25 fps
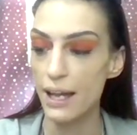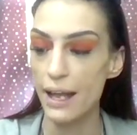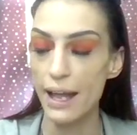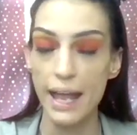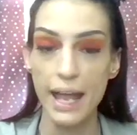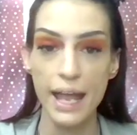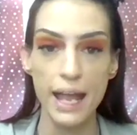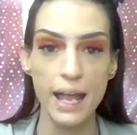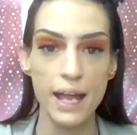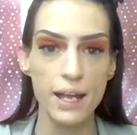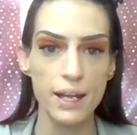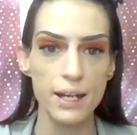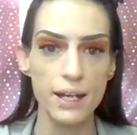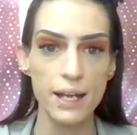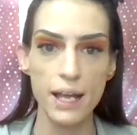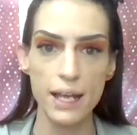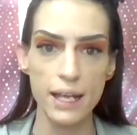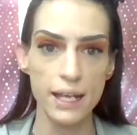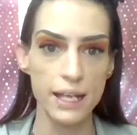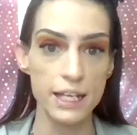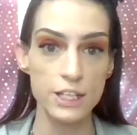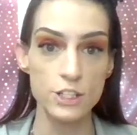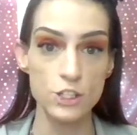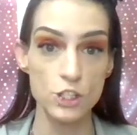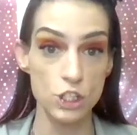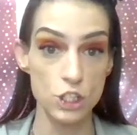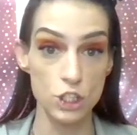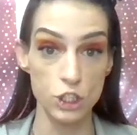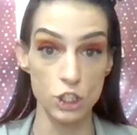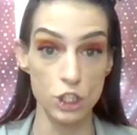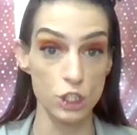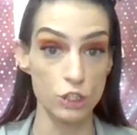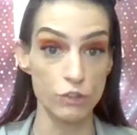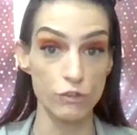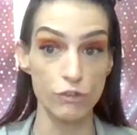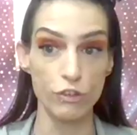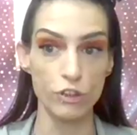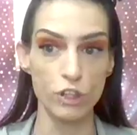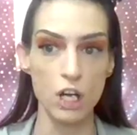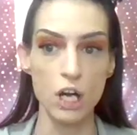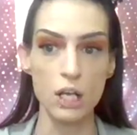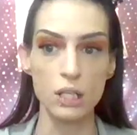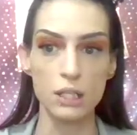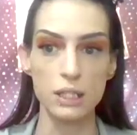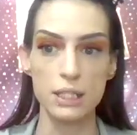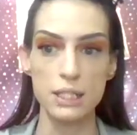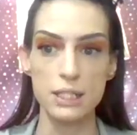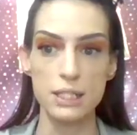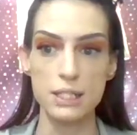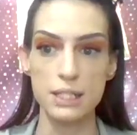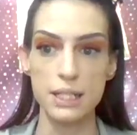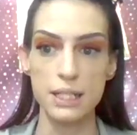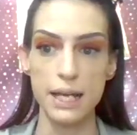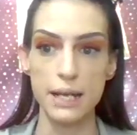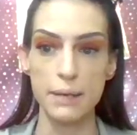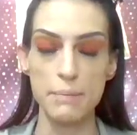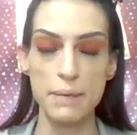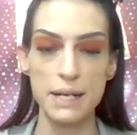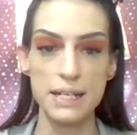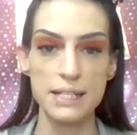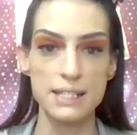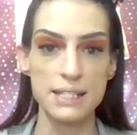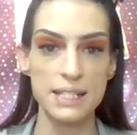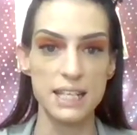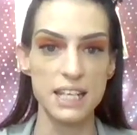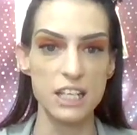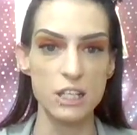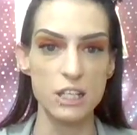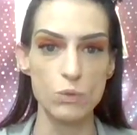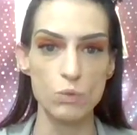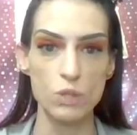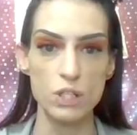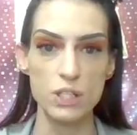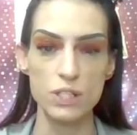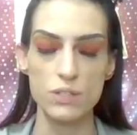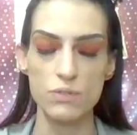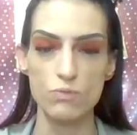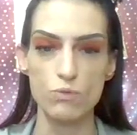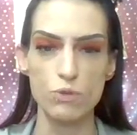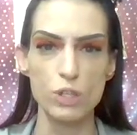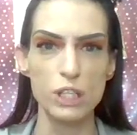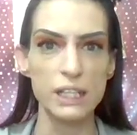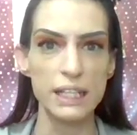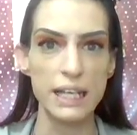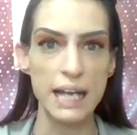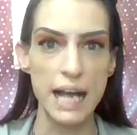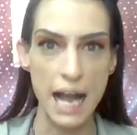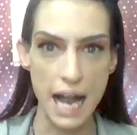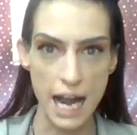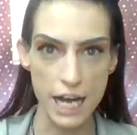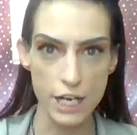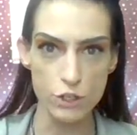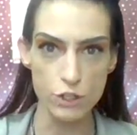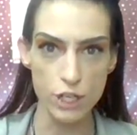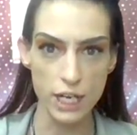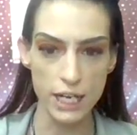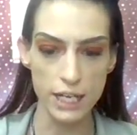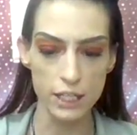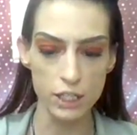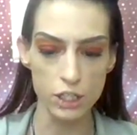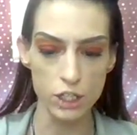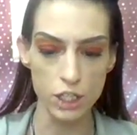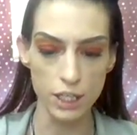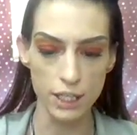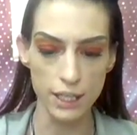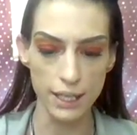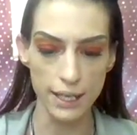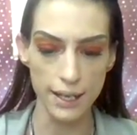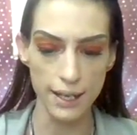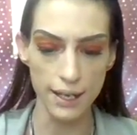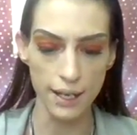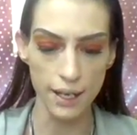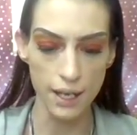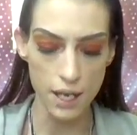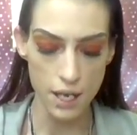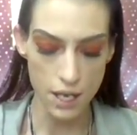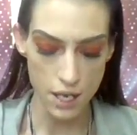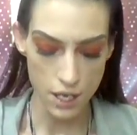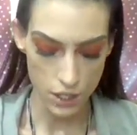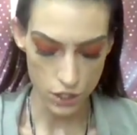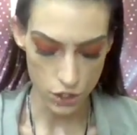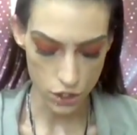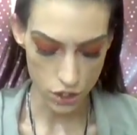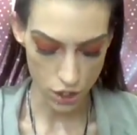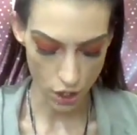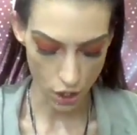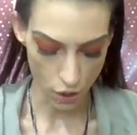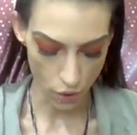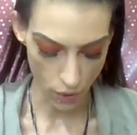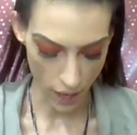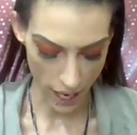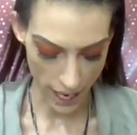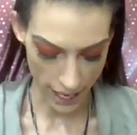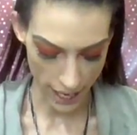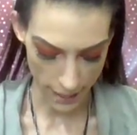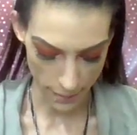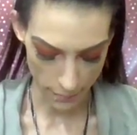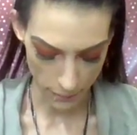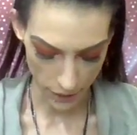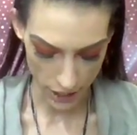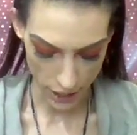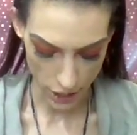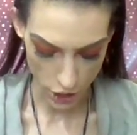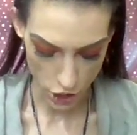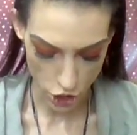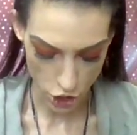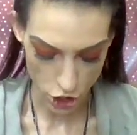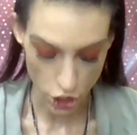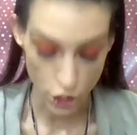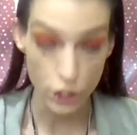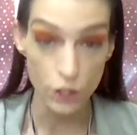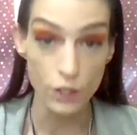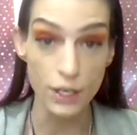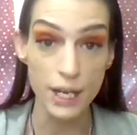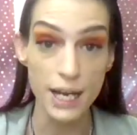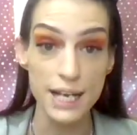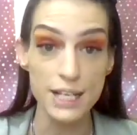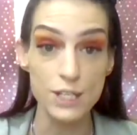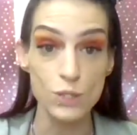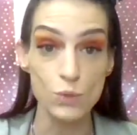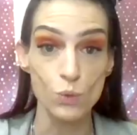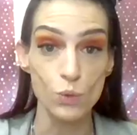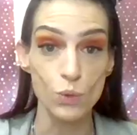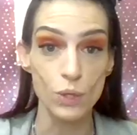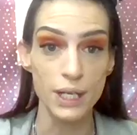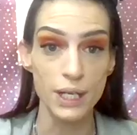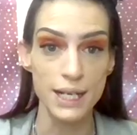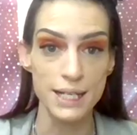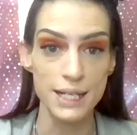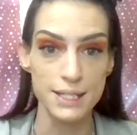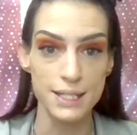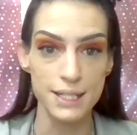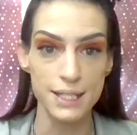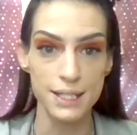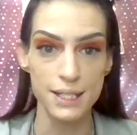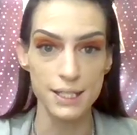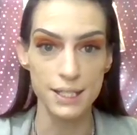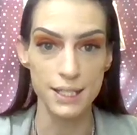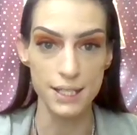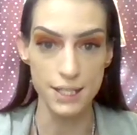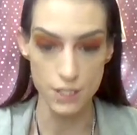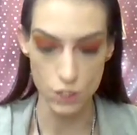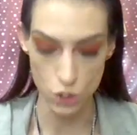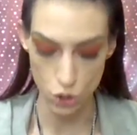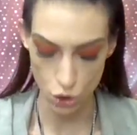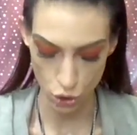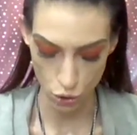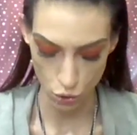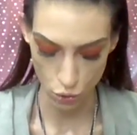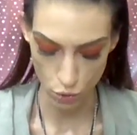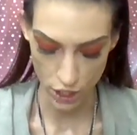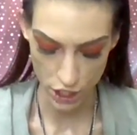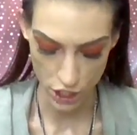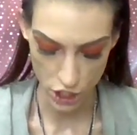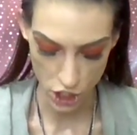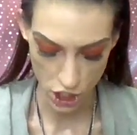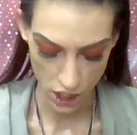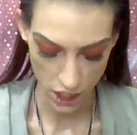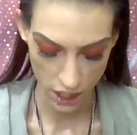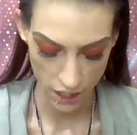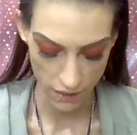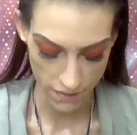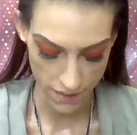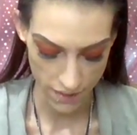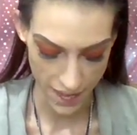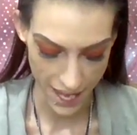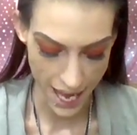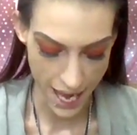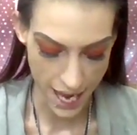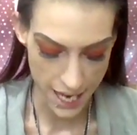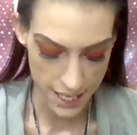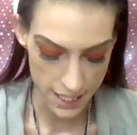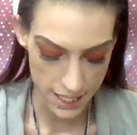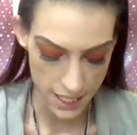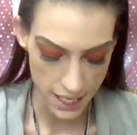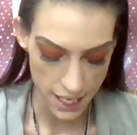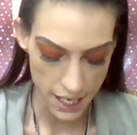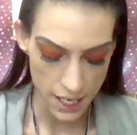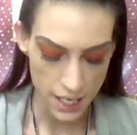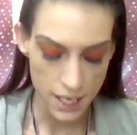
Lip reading: And it just looked flawless. Like, my skin was really hydrated looking. So I am going to show you guys what I did to achieve that.